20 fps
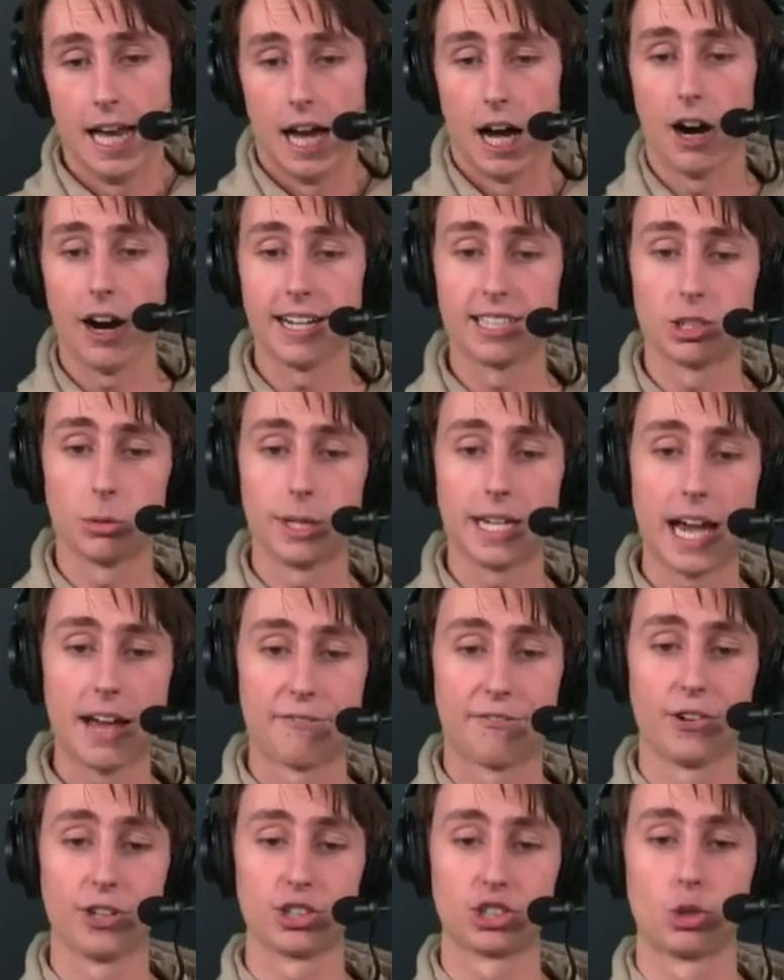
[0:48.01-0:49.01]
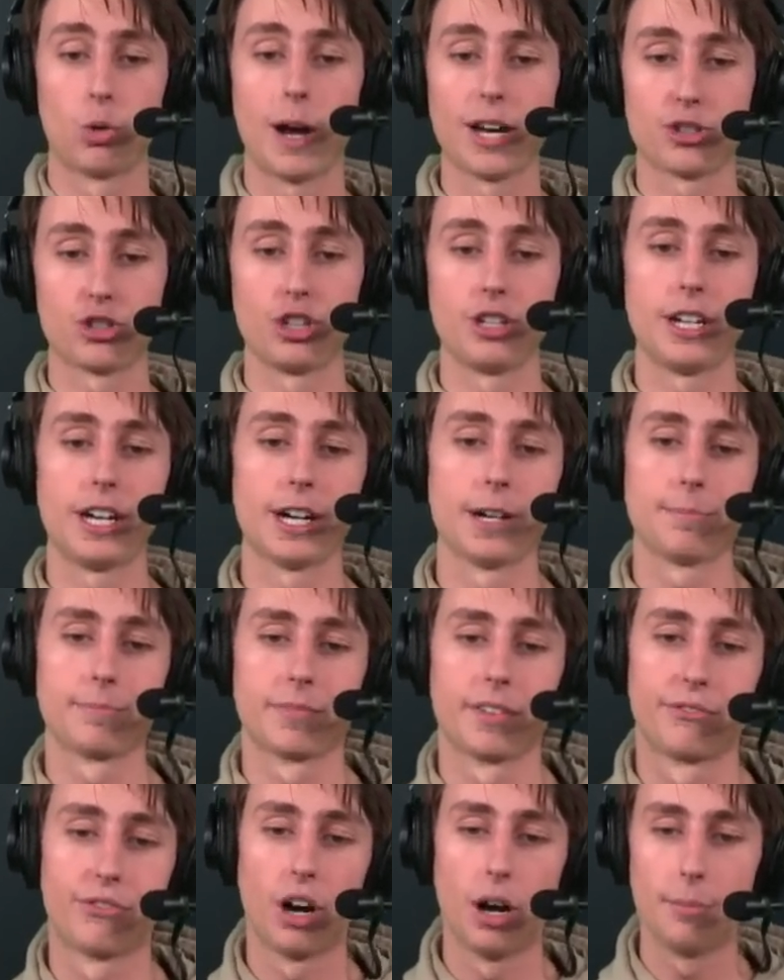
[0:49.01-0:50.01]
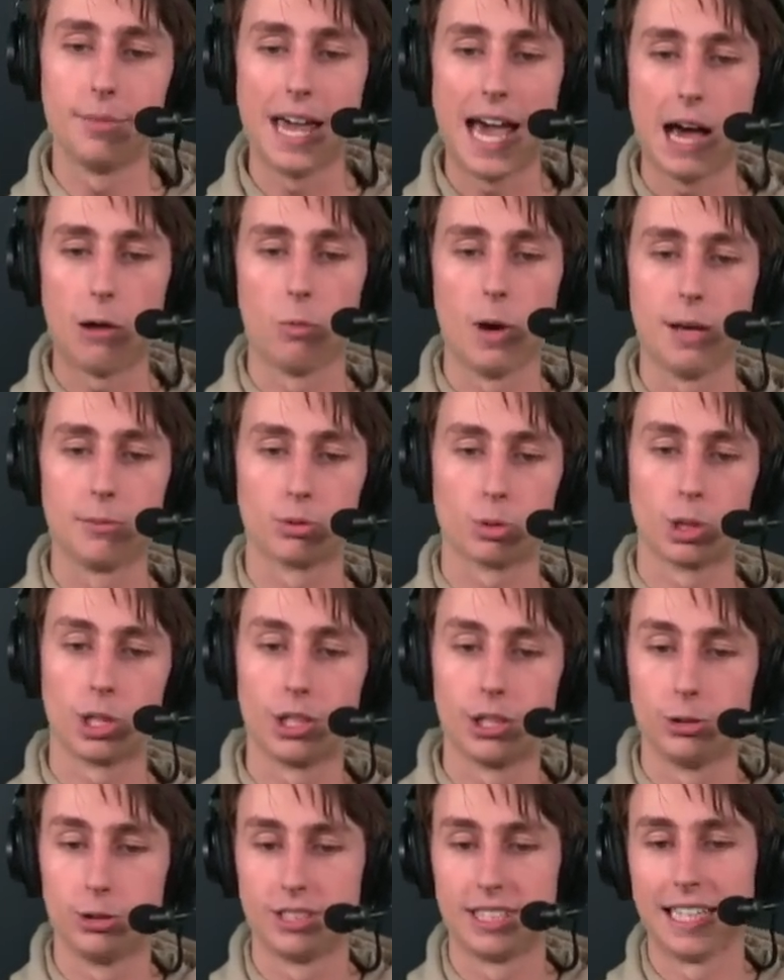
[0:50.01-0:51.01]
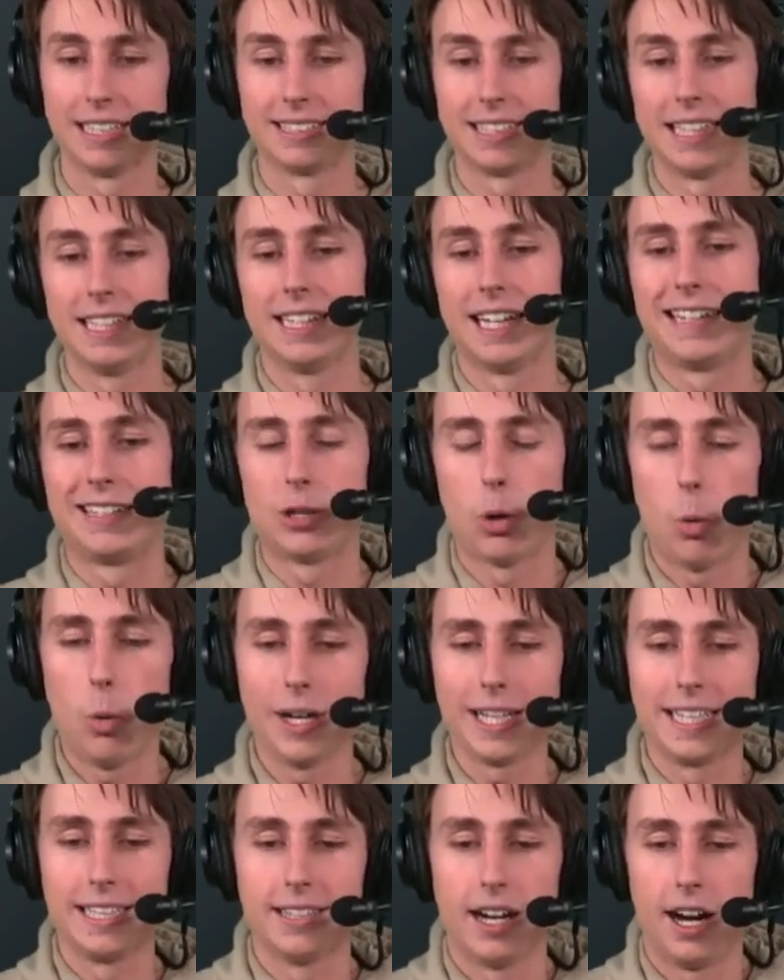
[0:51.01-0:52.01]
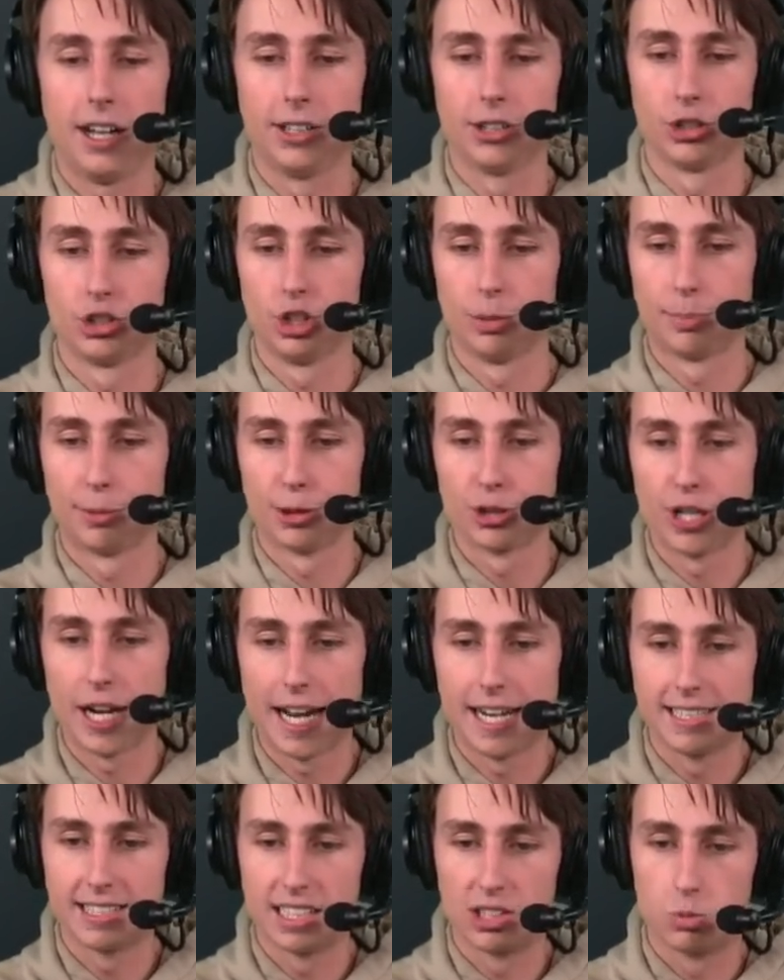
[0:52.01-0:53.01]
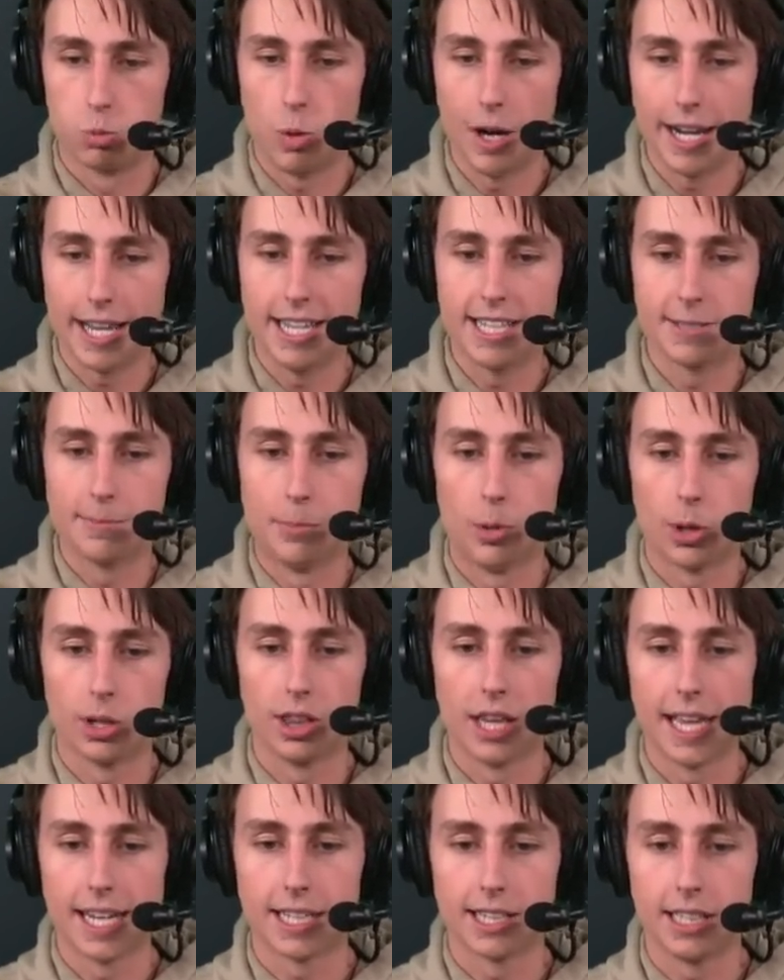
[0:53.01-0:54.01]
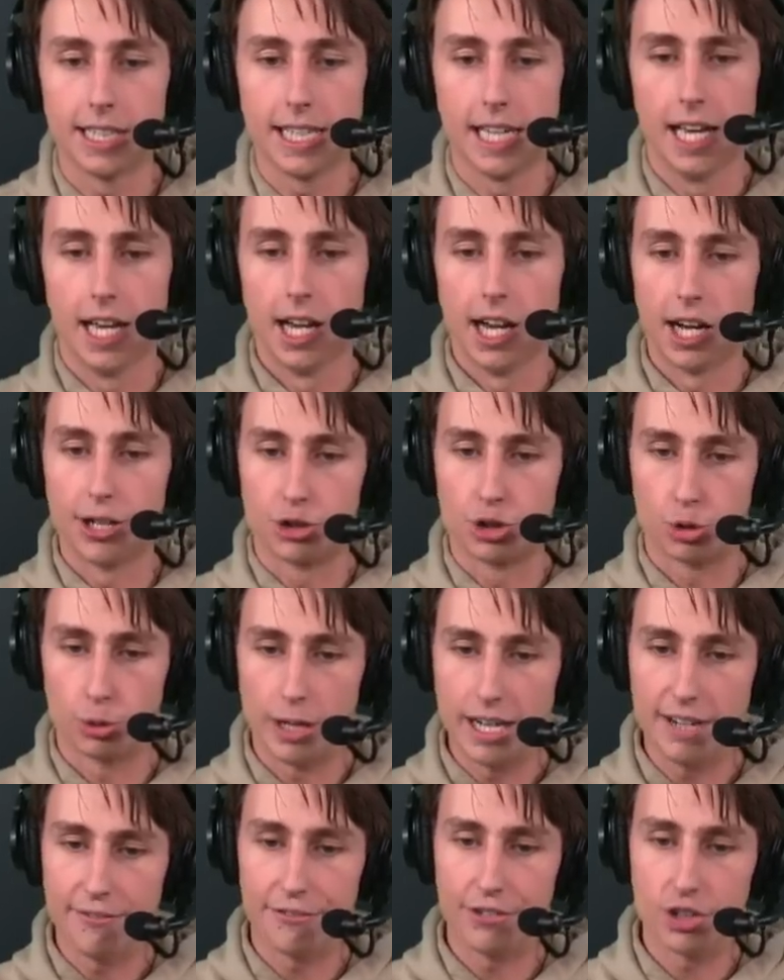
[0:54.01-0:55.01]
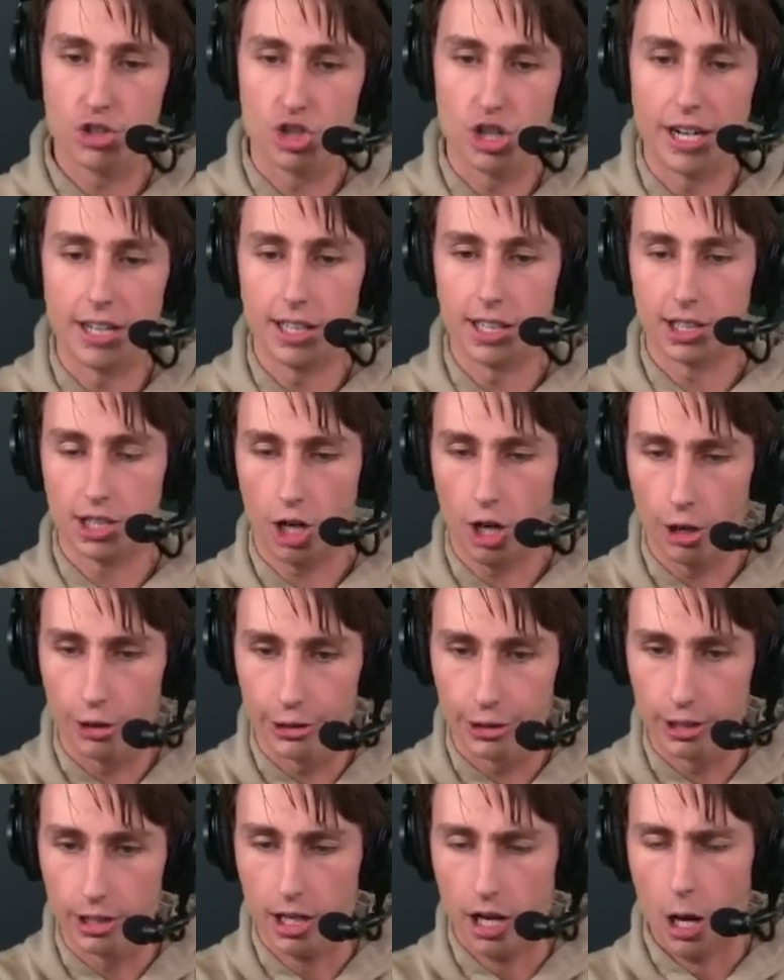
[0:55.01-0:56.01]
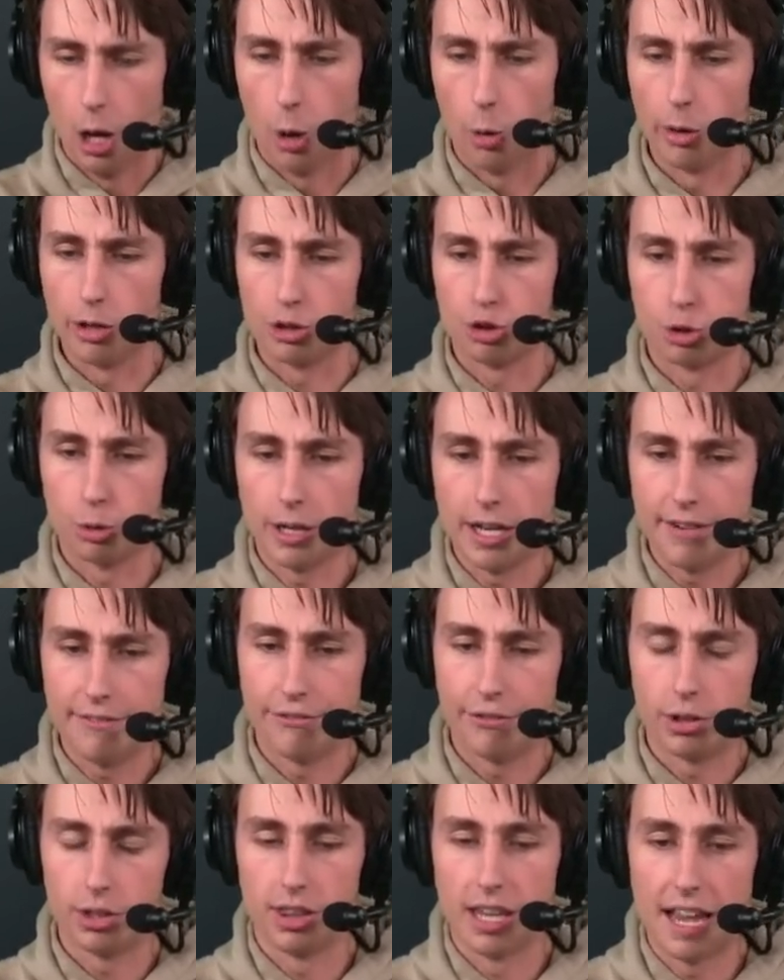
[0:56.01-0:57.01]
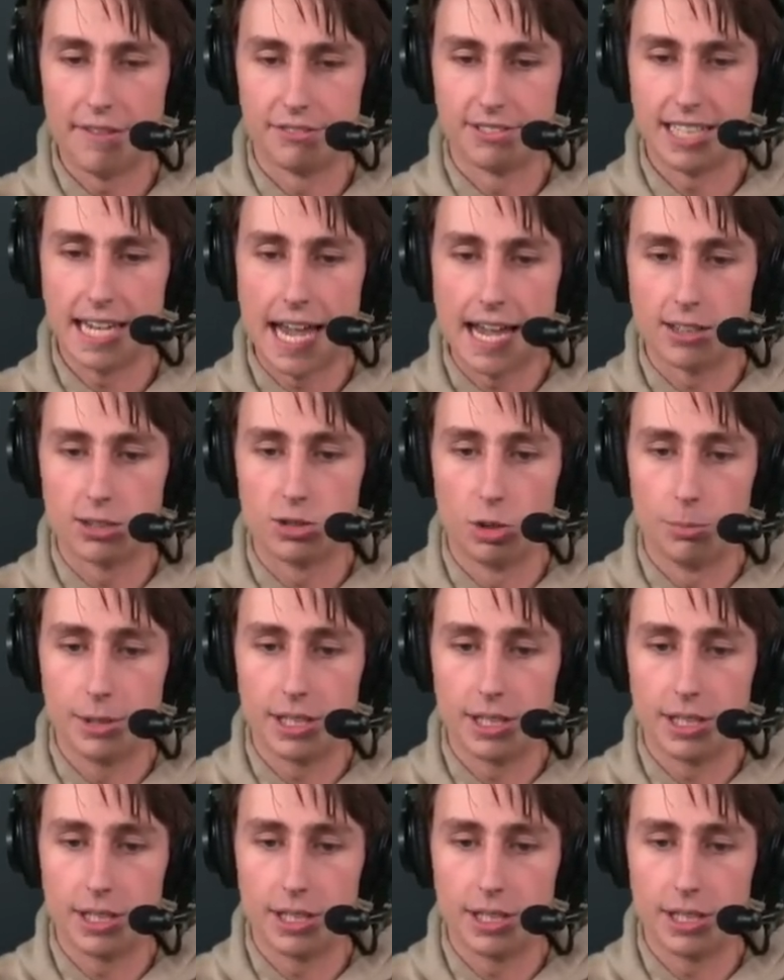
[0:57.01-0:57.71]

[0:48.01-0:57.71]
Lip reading: All right, so we got first question here from Not Web's World, who sent in a $20 Super Chat. He says, what is more likely, a trade for Jalen Carter or a trade for left tackle?